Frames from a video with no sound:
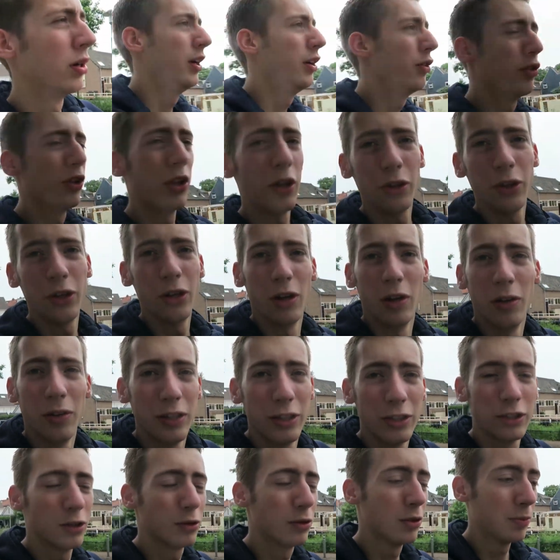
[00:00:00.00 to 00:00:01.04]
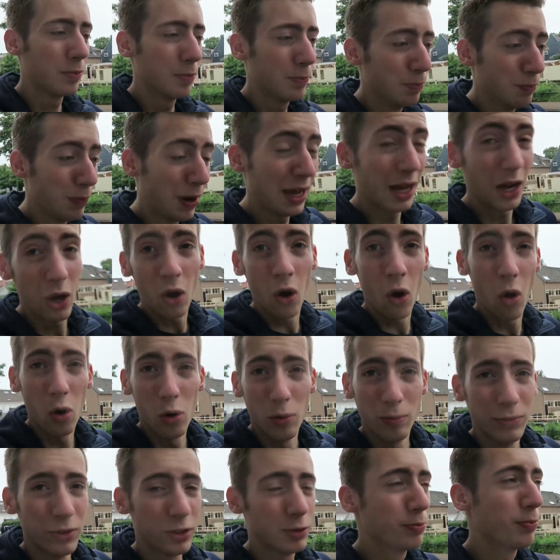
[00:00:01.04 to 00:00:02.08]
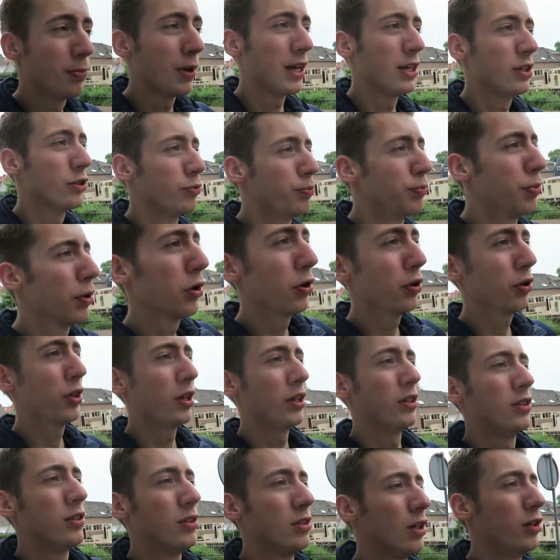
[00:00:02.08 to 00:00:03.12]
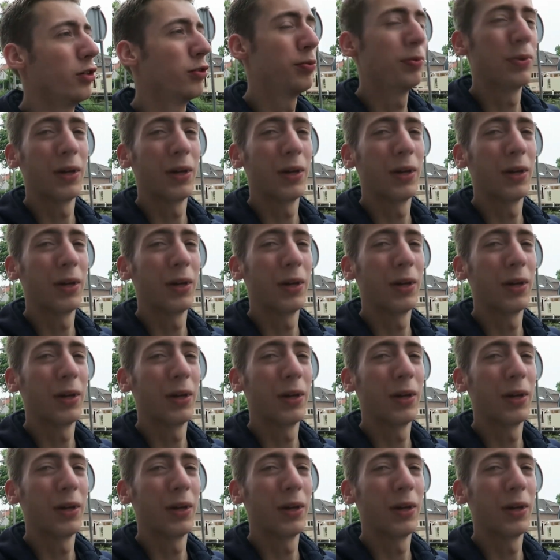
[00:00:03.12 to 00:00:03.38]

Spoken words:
Even though, you know, this is my home, it's place of birth and stuff,